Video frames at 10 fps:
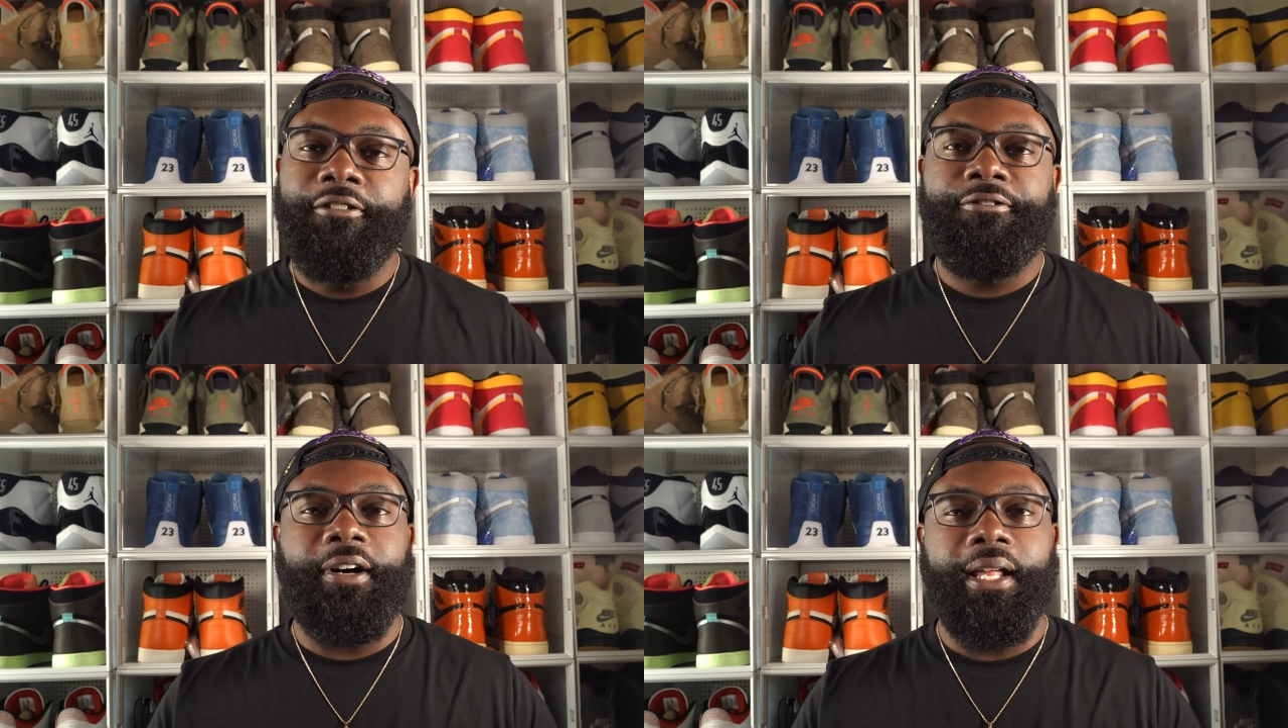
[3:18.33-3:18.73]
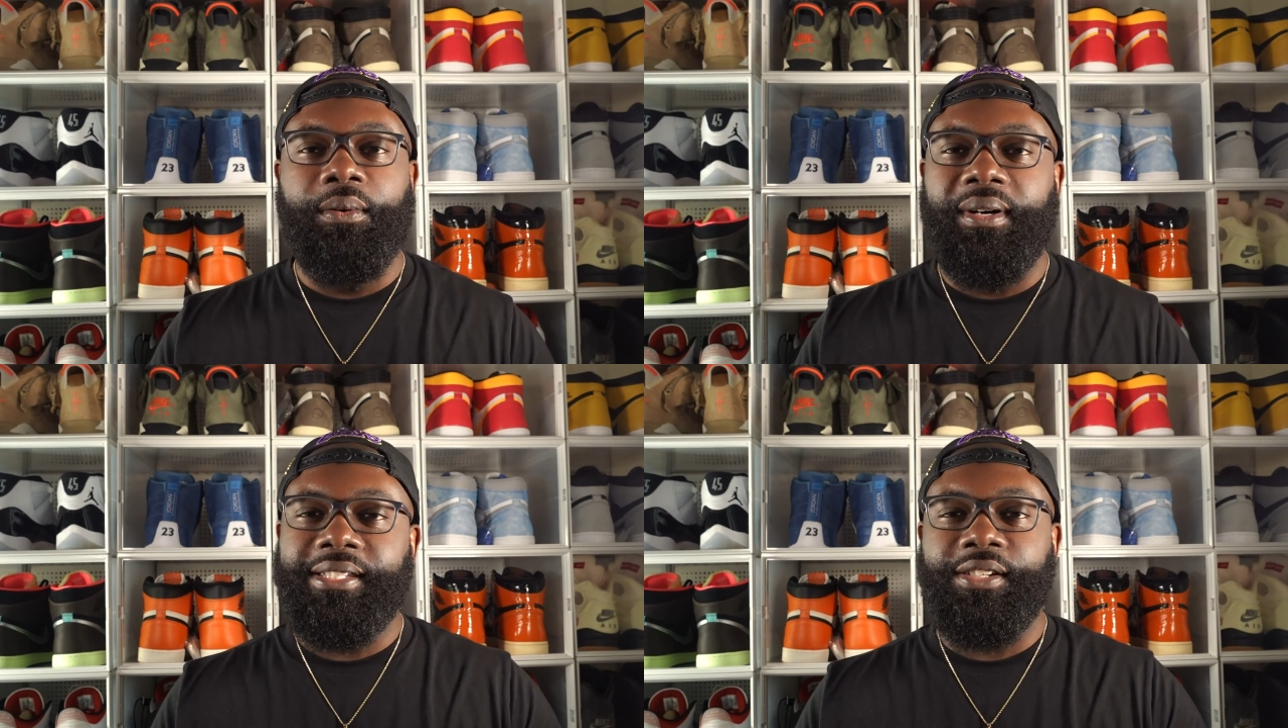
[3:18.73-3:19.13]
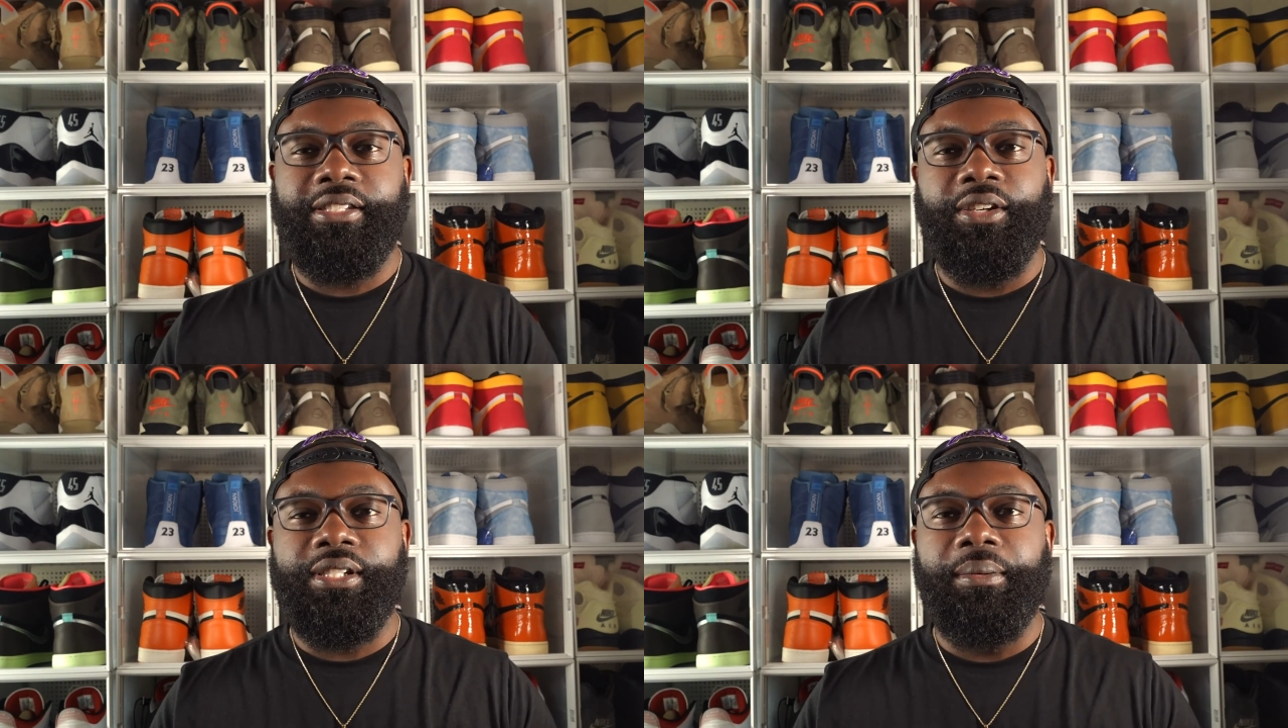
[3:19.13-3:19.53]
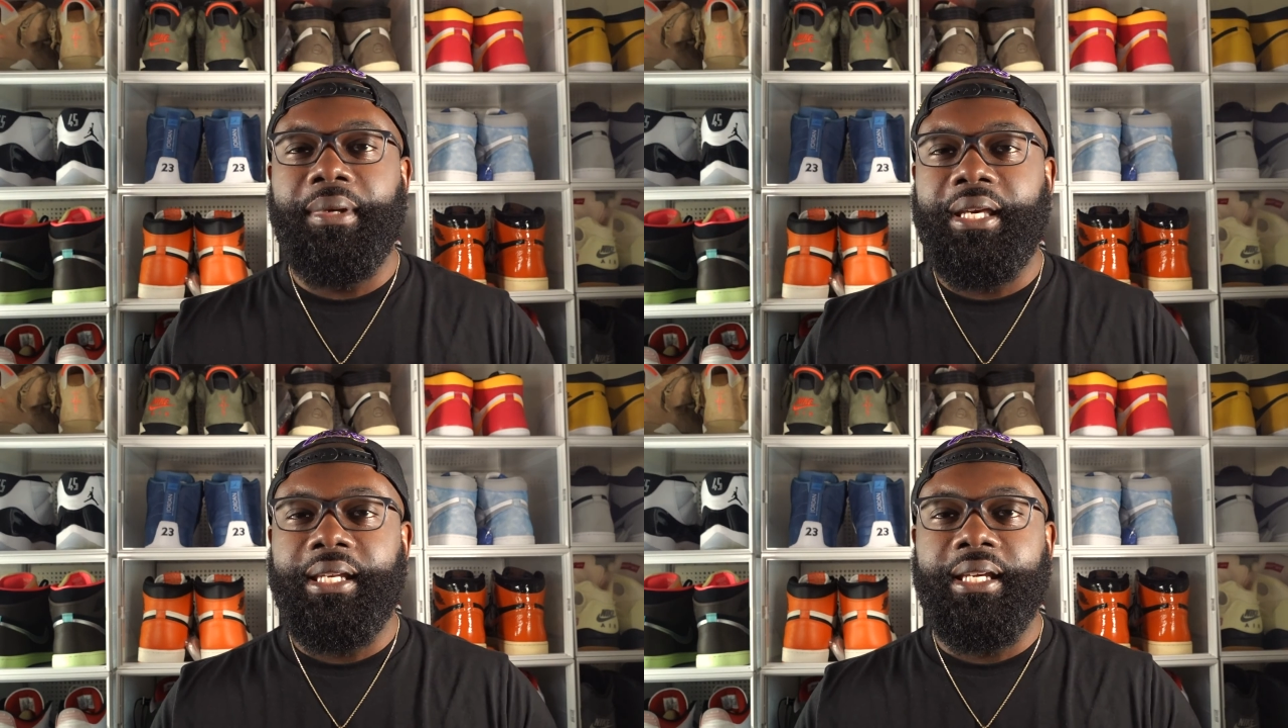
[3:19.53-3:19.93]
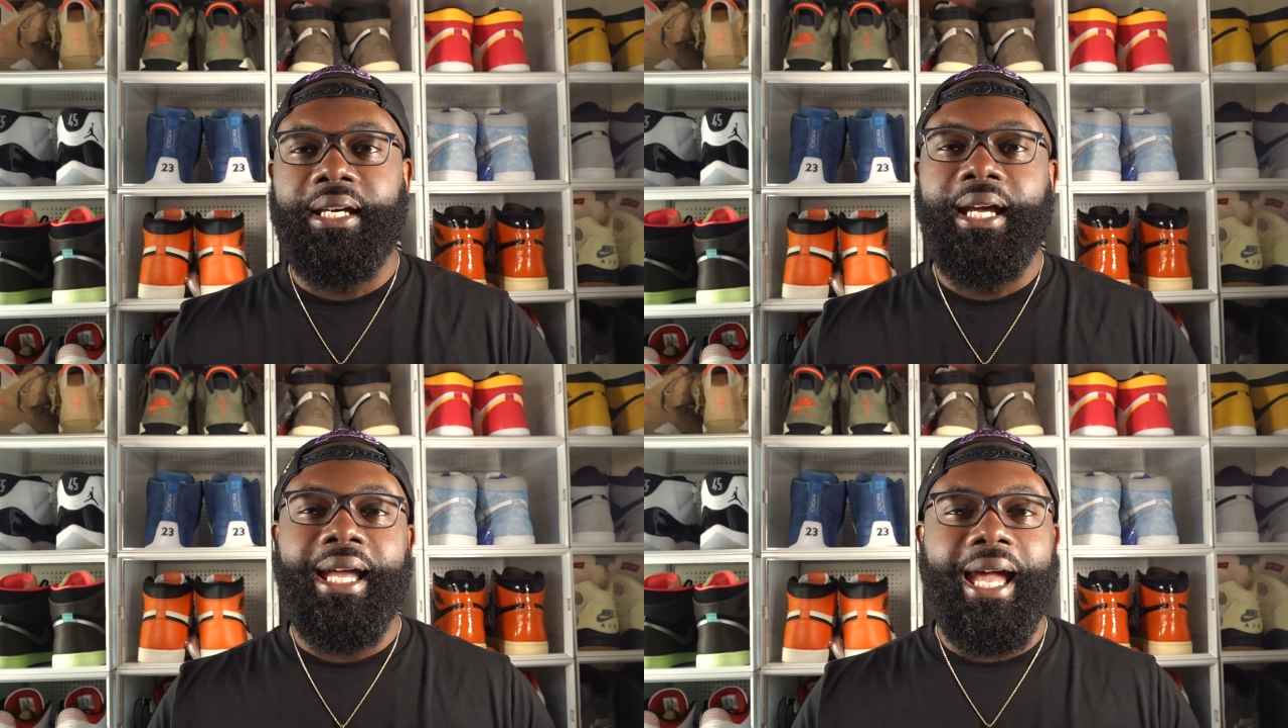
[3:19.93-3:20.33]
follow us on social media,
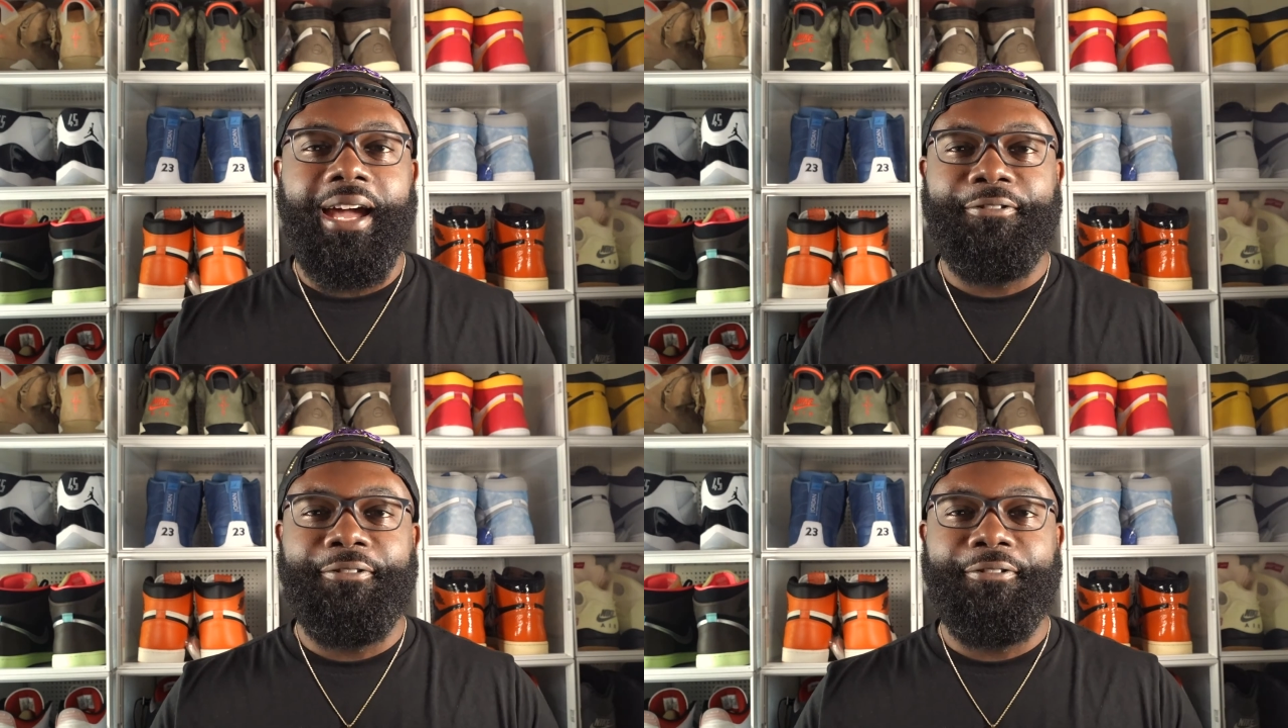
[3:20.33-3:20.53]
at